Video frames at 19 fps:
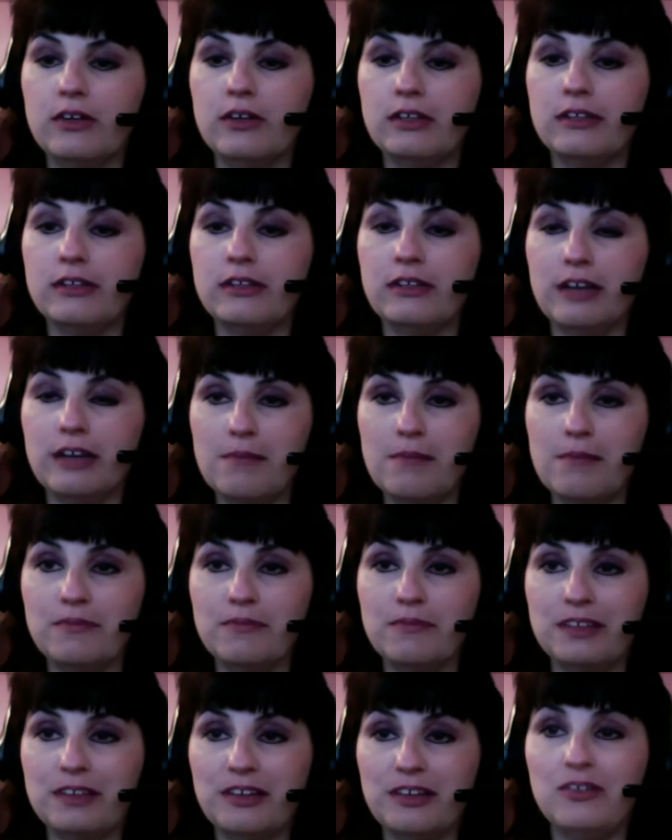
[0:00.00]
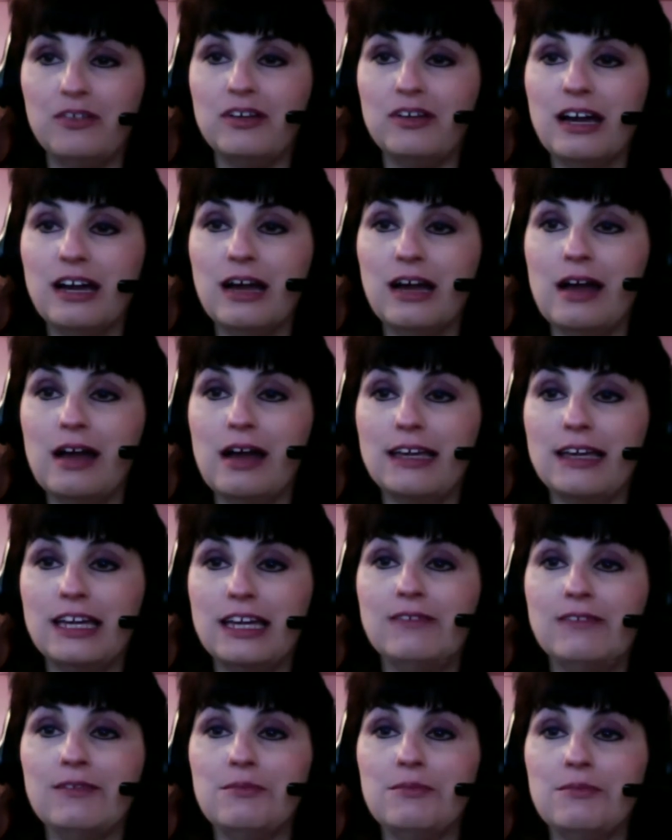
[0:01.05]
And I'm, you know, I, I can't
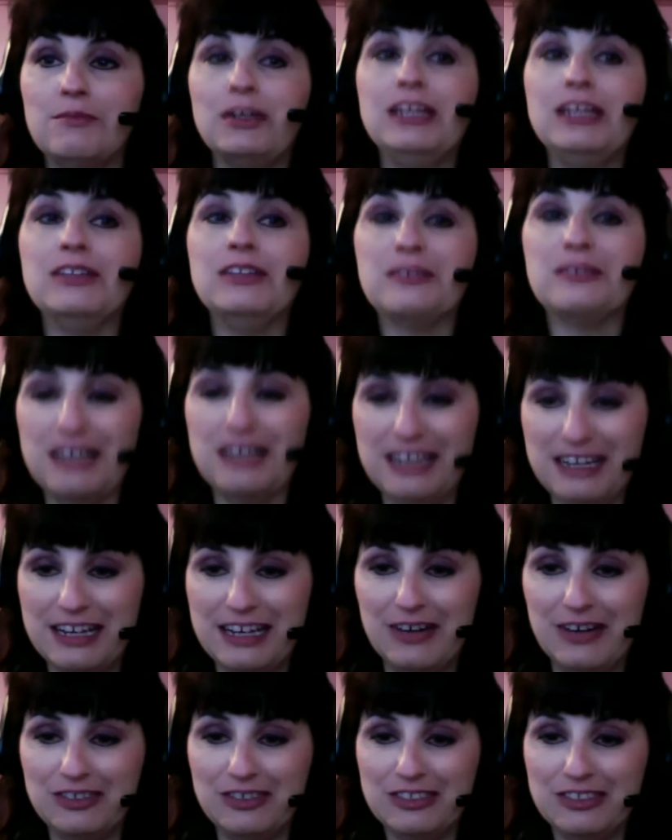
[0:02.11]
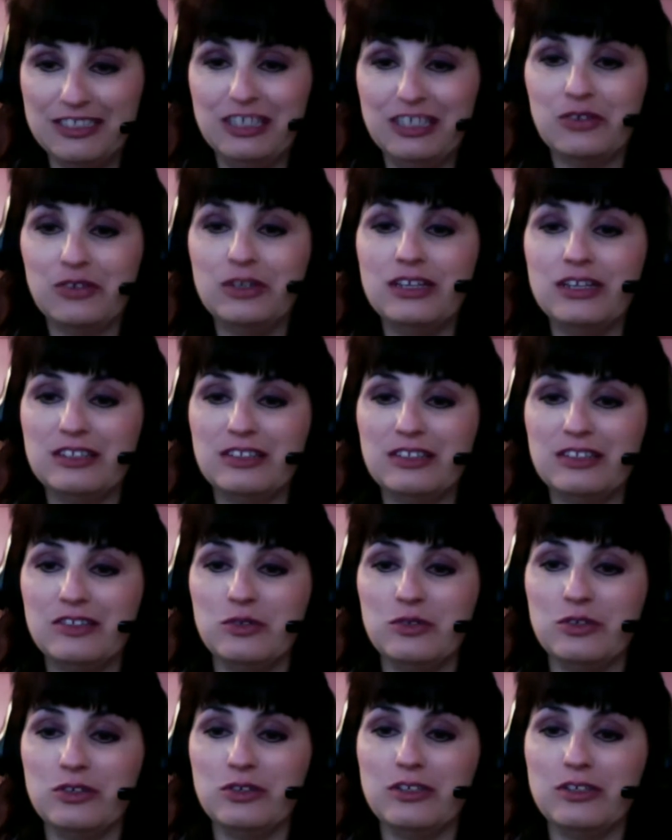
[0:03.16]
even breathe right now just hearing the
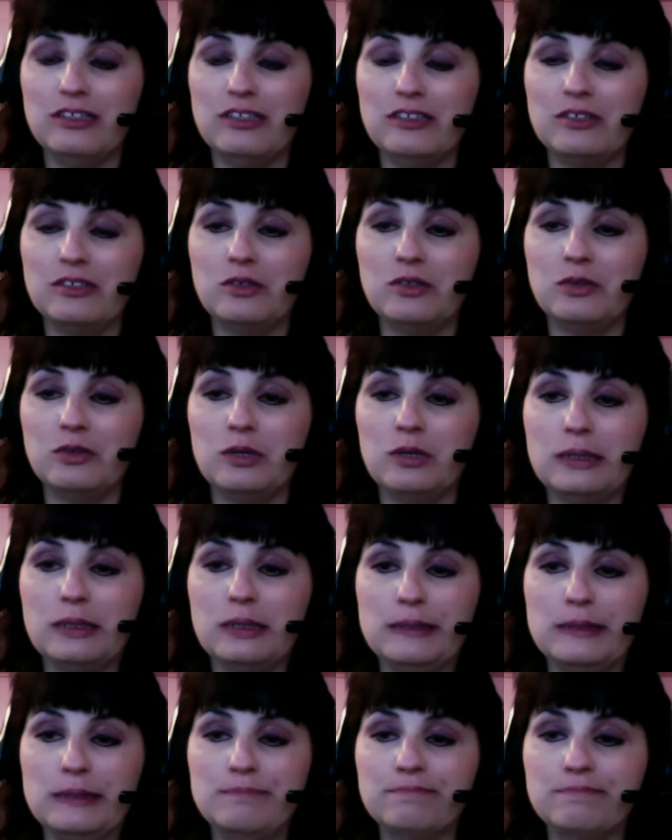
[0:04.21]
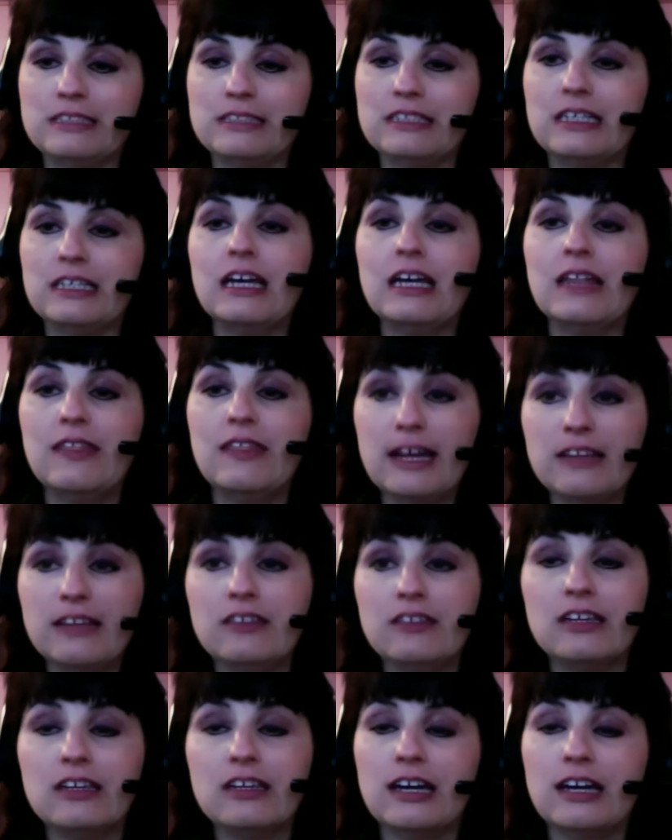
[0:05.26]
story. So um, well, that's
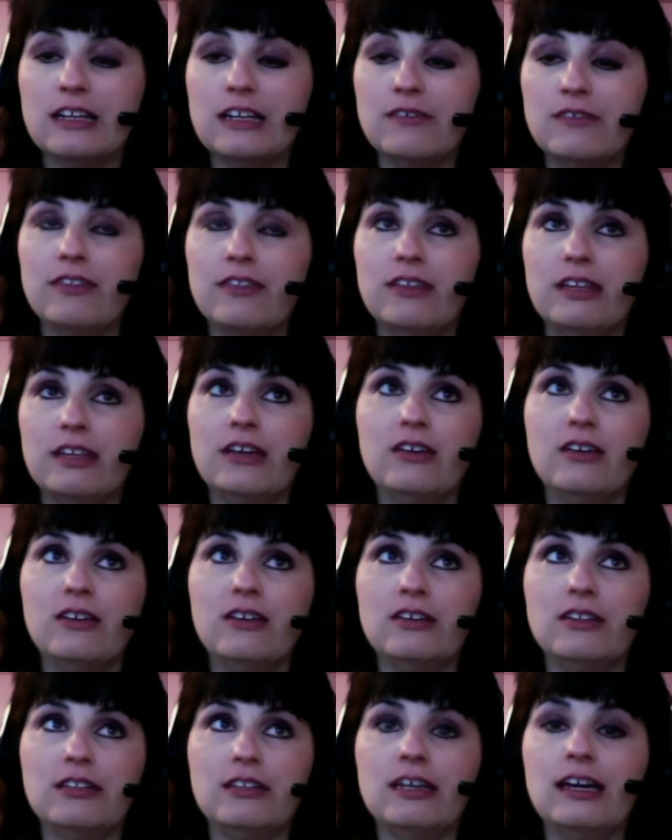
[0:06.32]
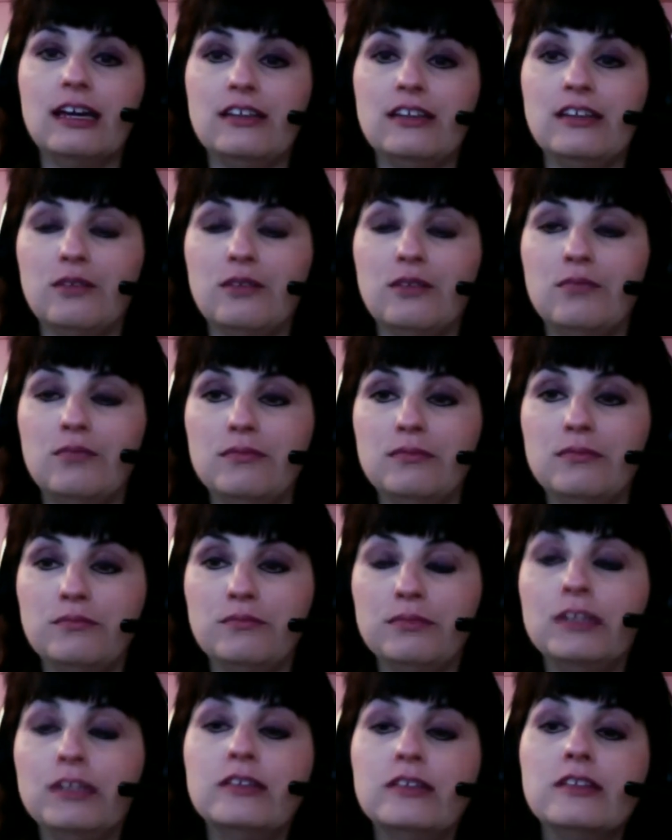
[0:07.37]
the kind cool. of thing that, you know,
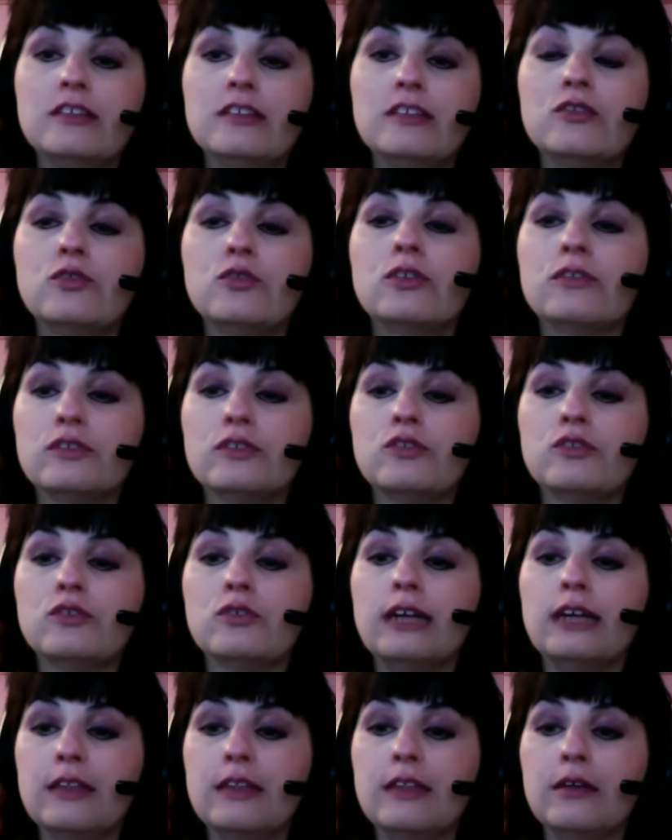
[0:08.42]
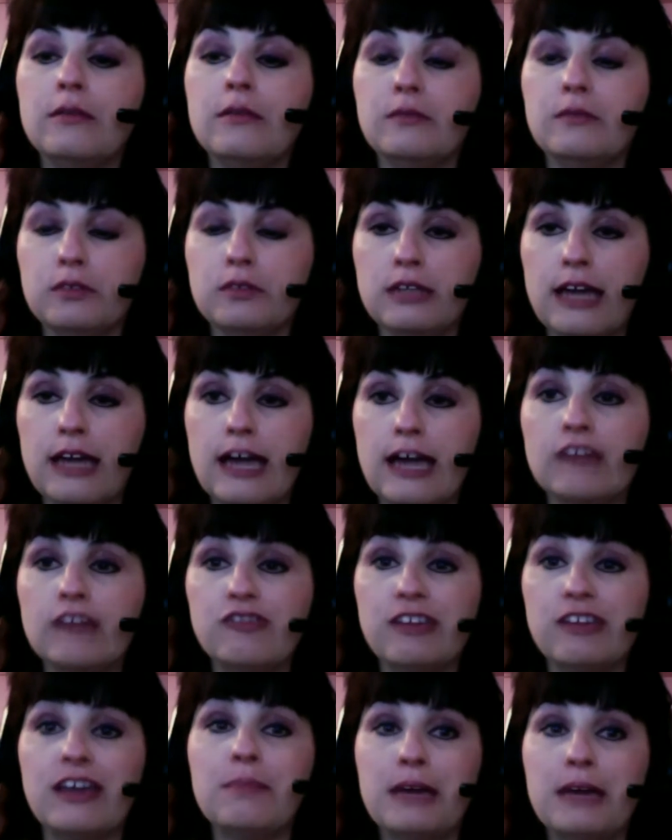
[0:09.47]
this is the sort of story and the, the
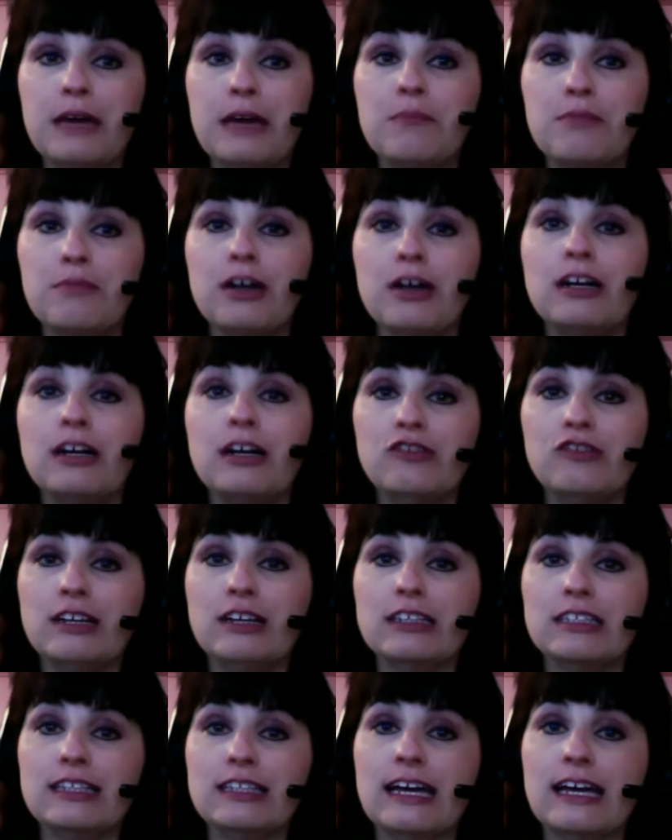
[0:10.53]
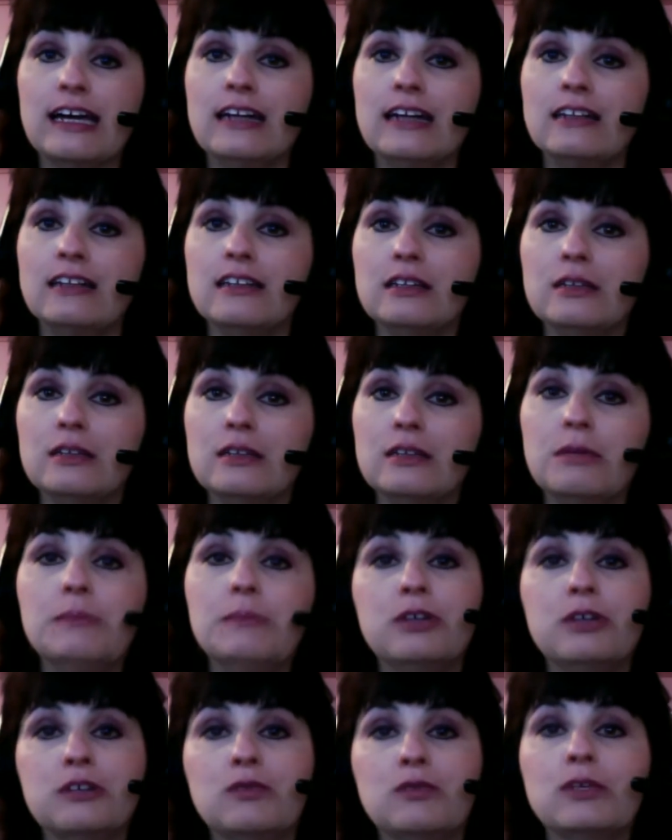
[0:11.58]
hashtag pet project that
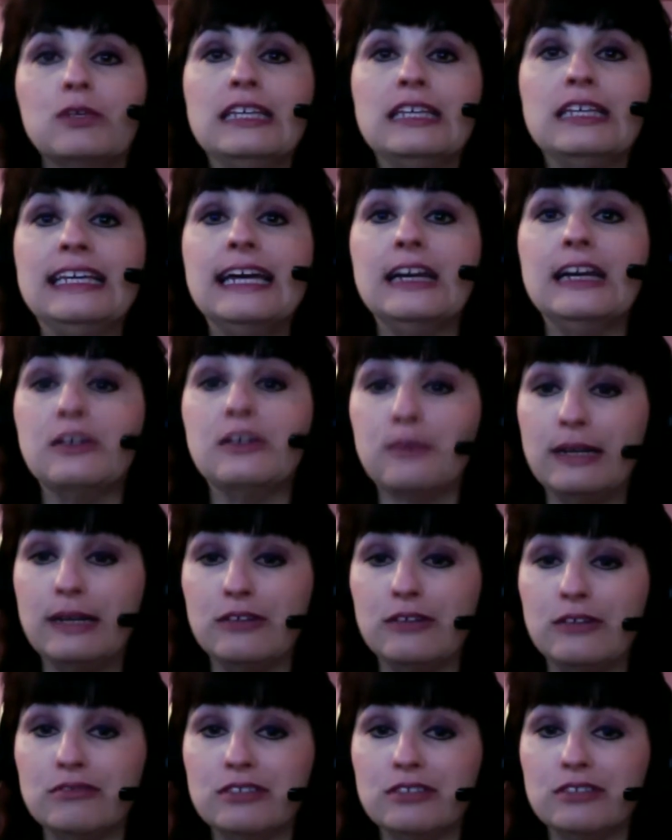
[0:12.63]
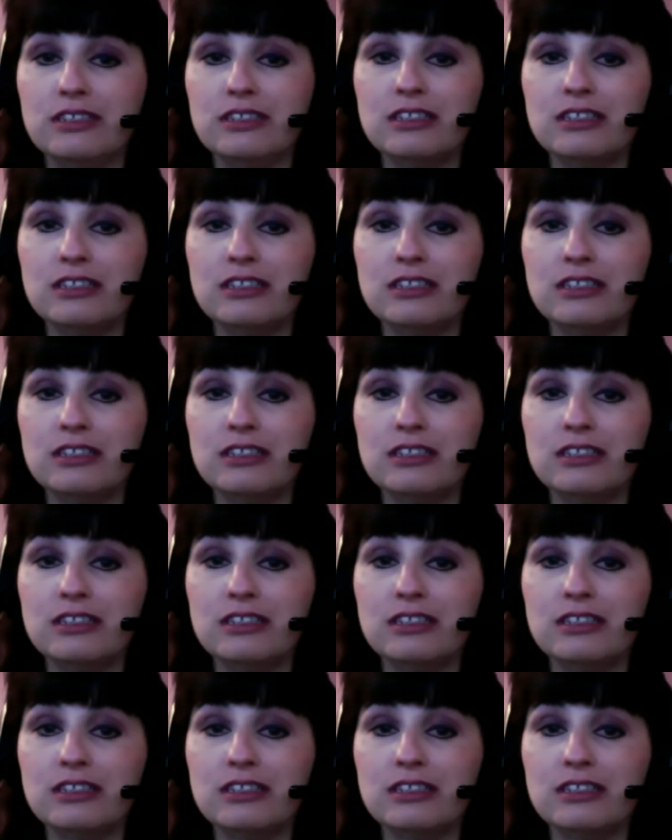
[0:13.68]
people could really get around.